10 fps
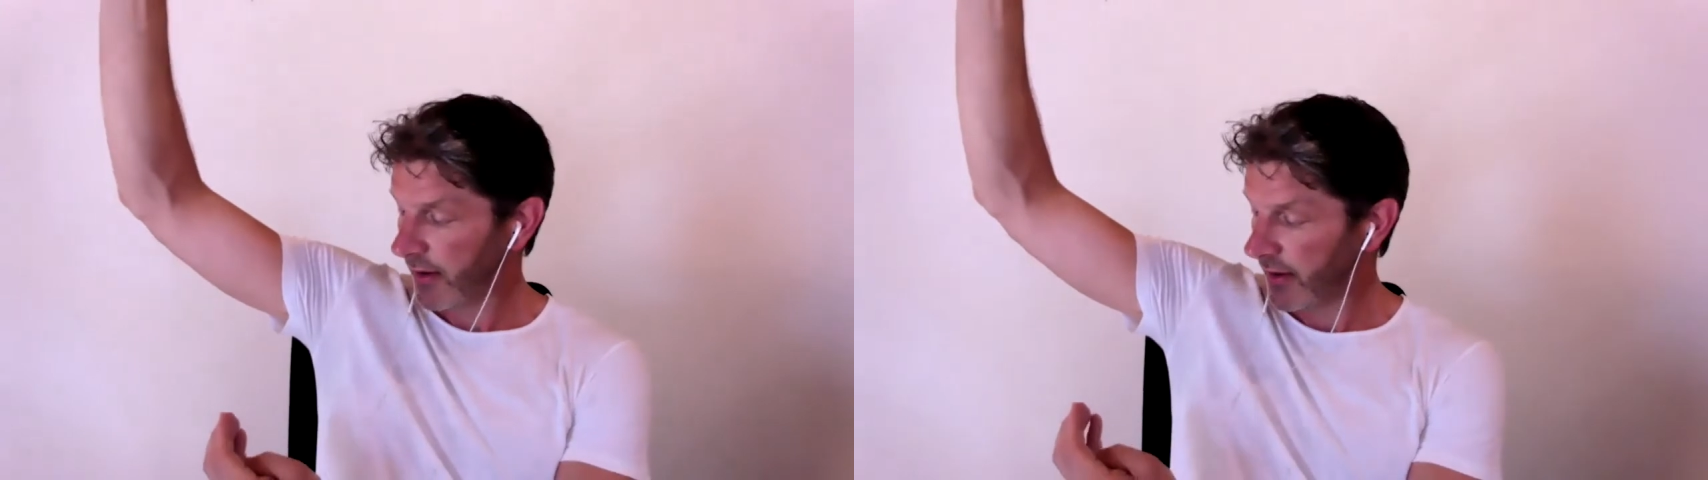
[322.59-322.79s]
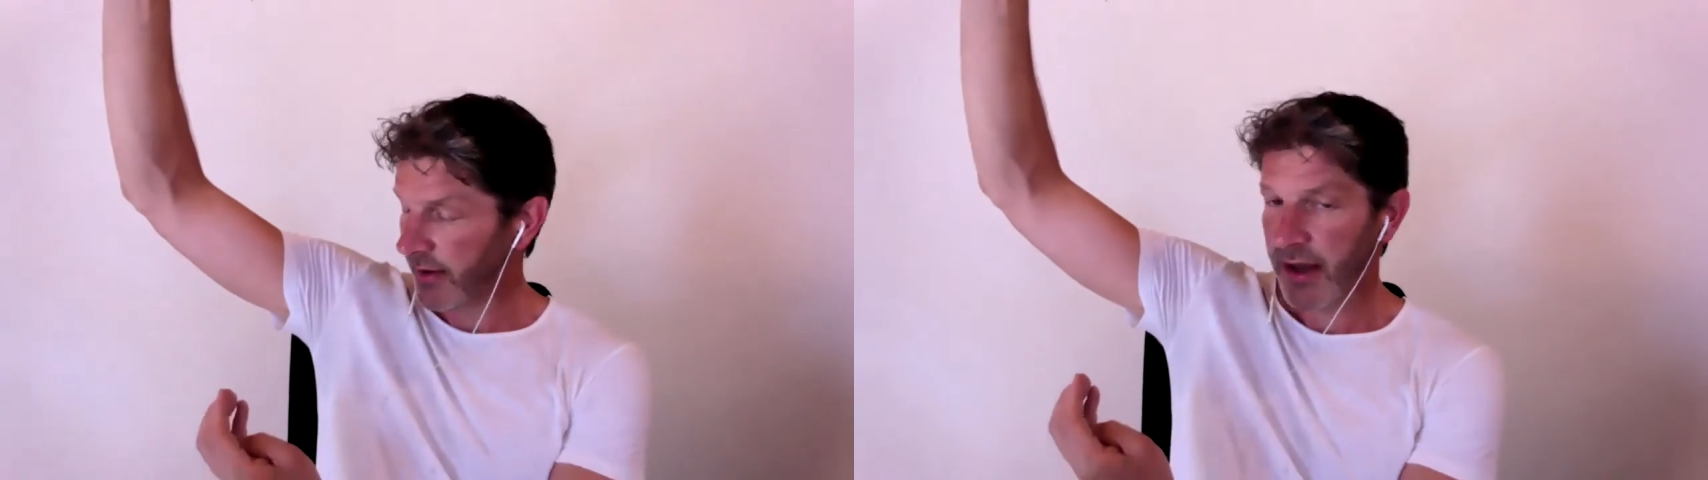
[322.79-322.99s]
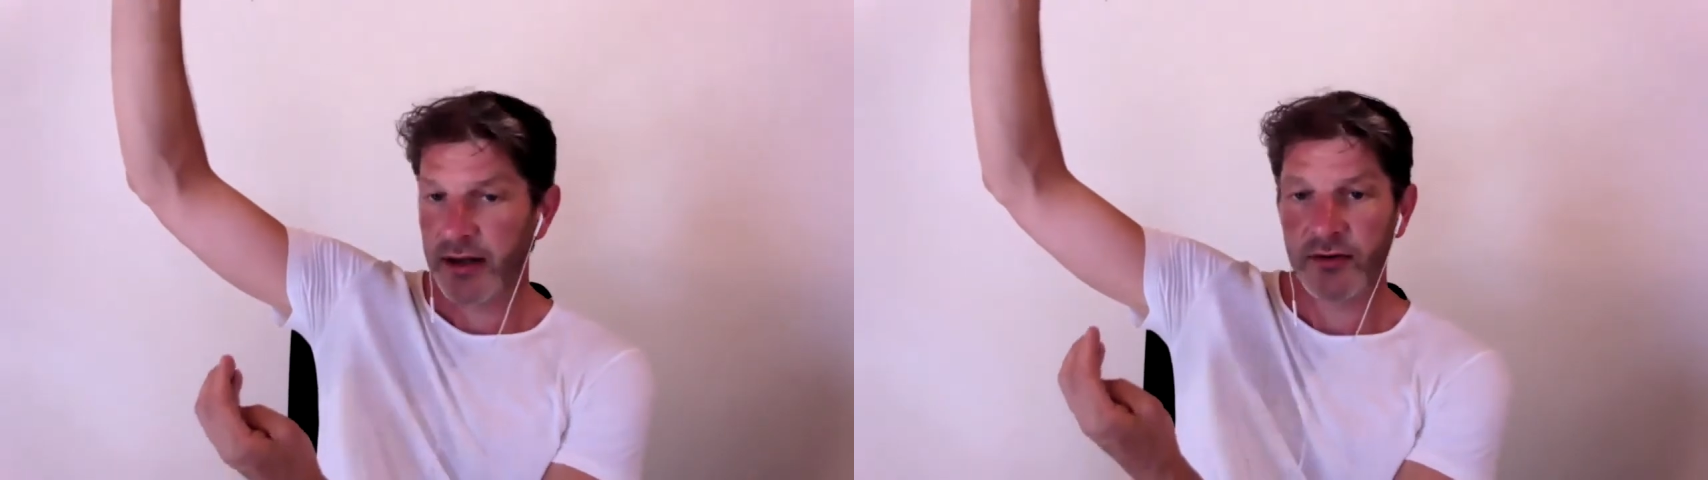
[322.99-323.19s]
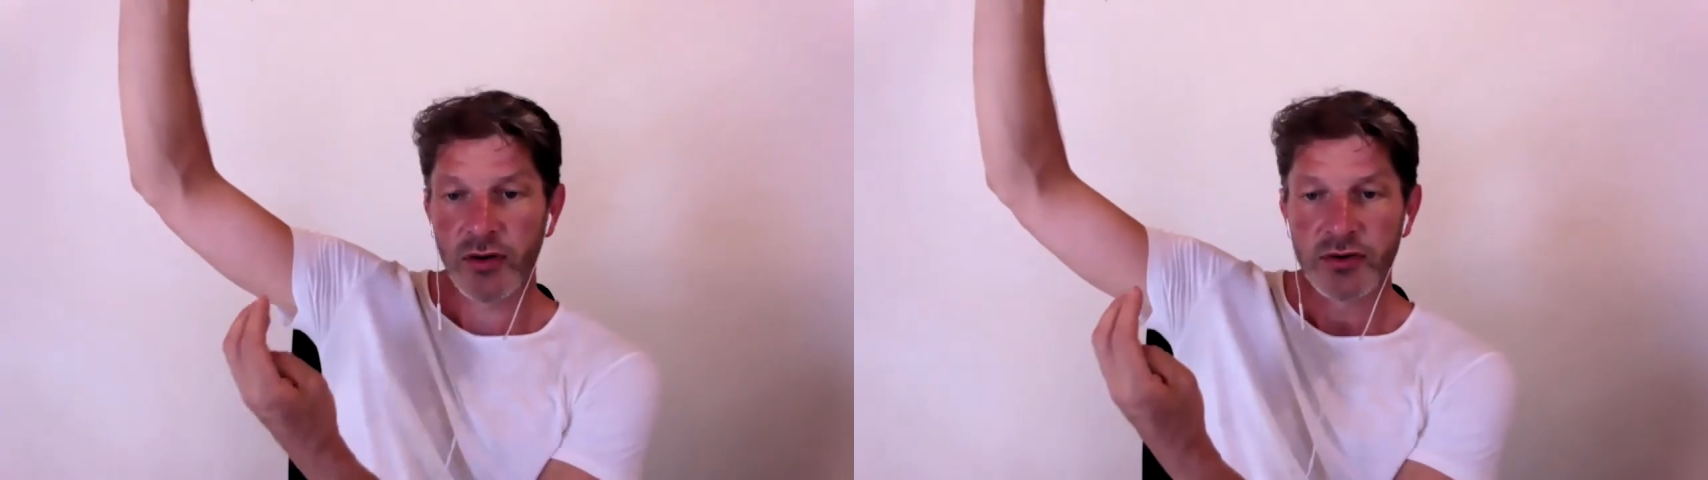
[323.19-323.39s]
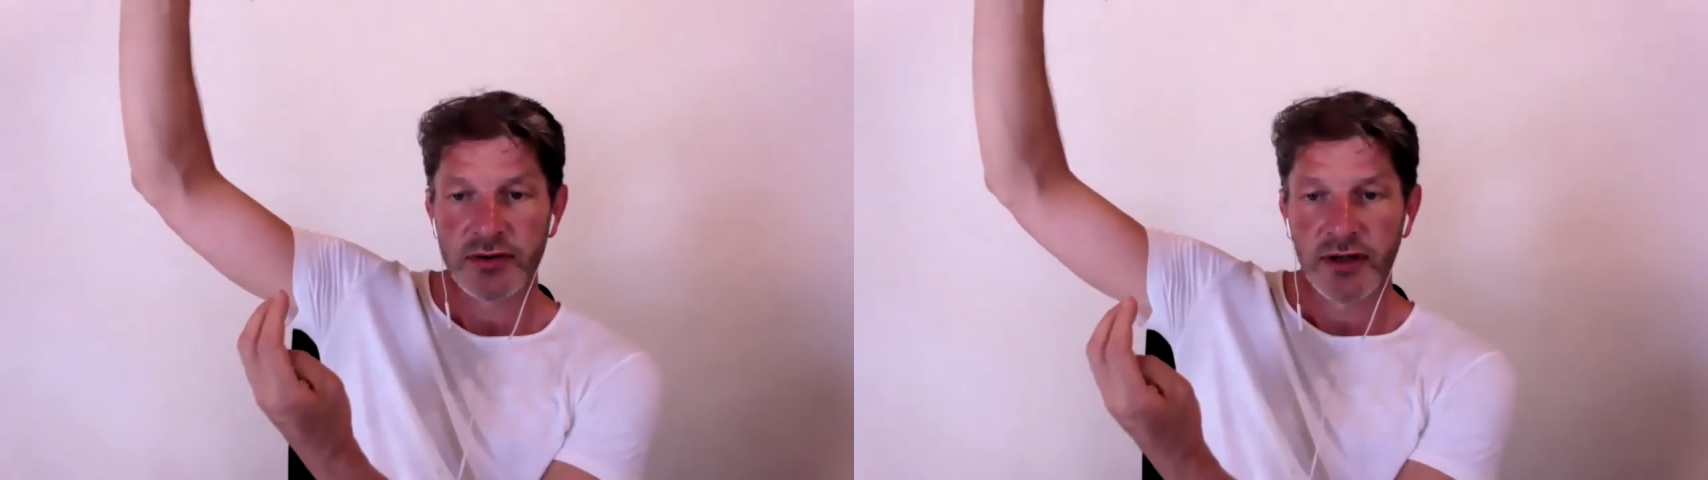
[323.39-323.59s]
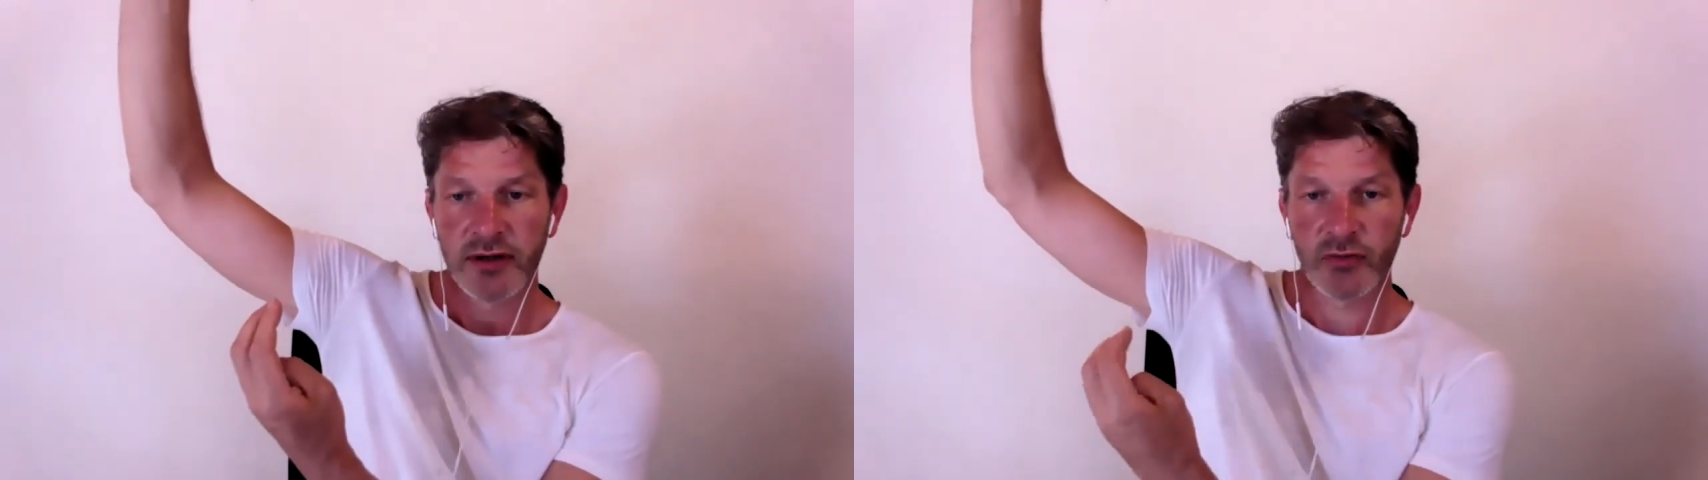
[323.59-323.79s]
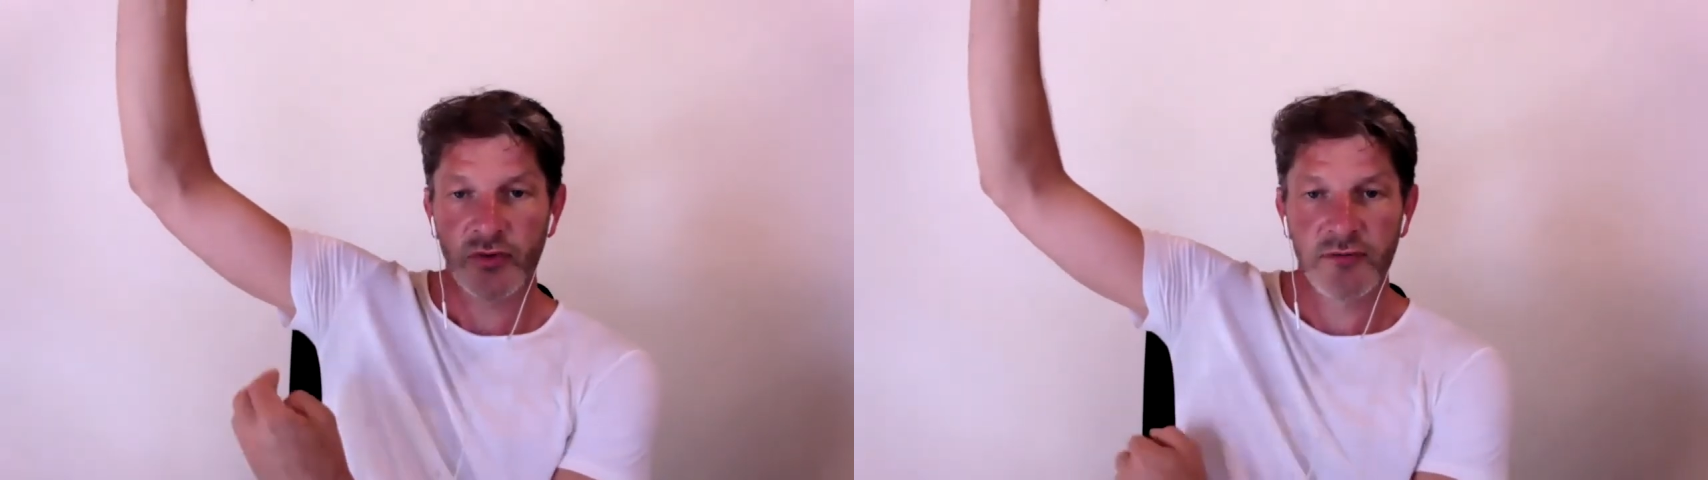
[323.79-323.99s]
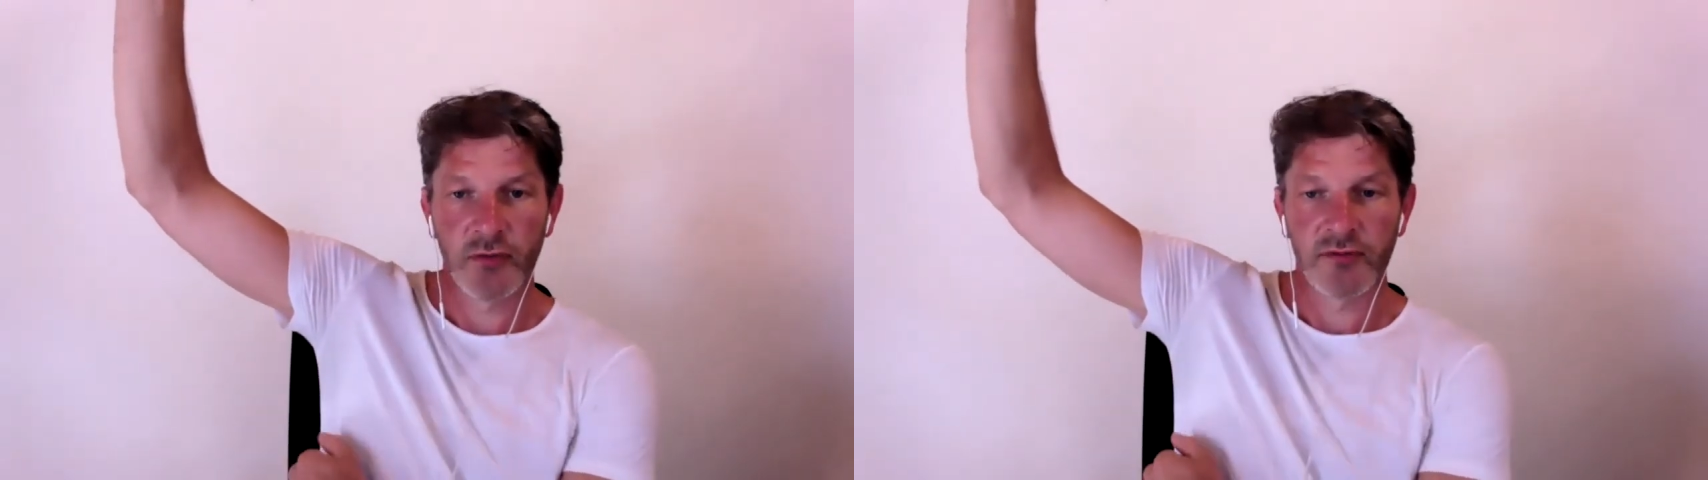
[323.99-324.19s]
Again, use
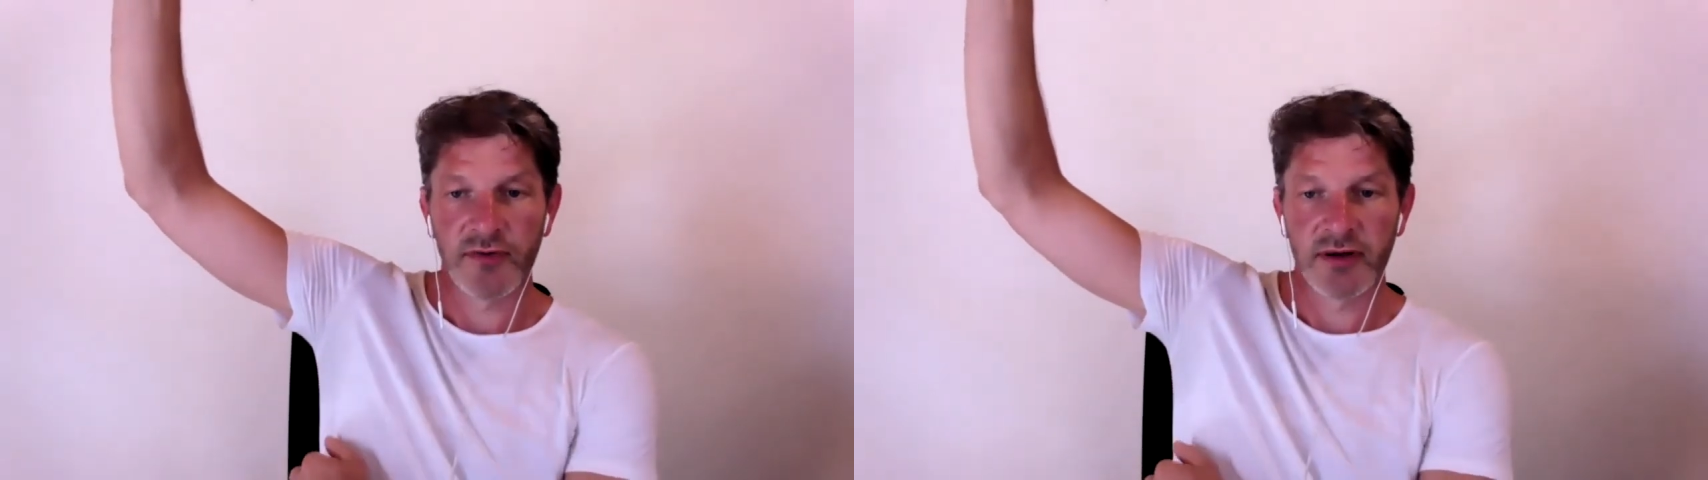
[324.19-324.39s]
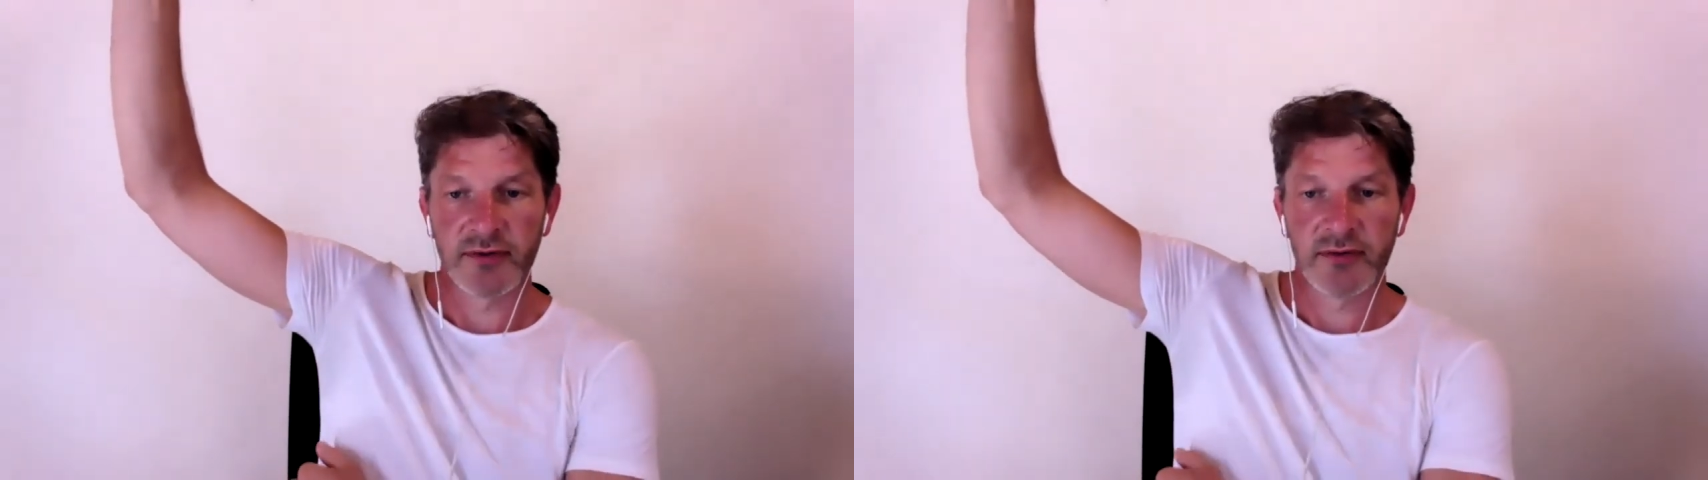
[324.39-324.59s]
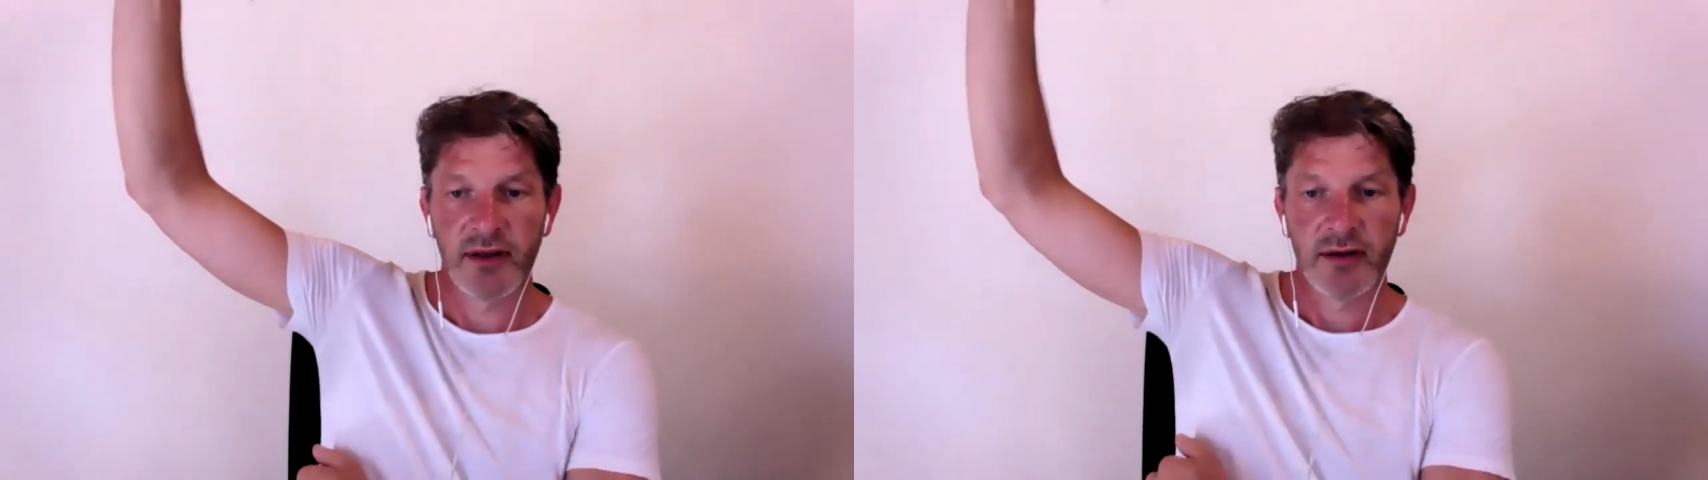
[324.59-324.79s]
3 to 4 fingers,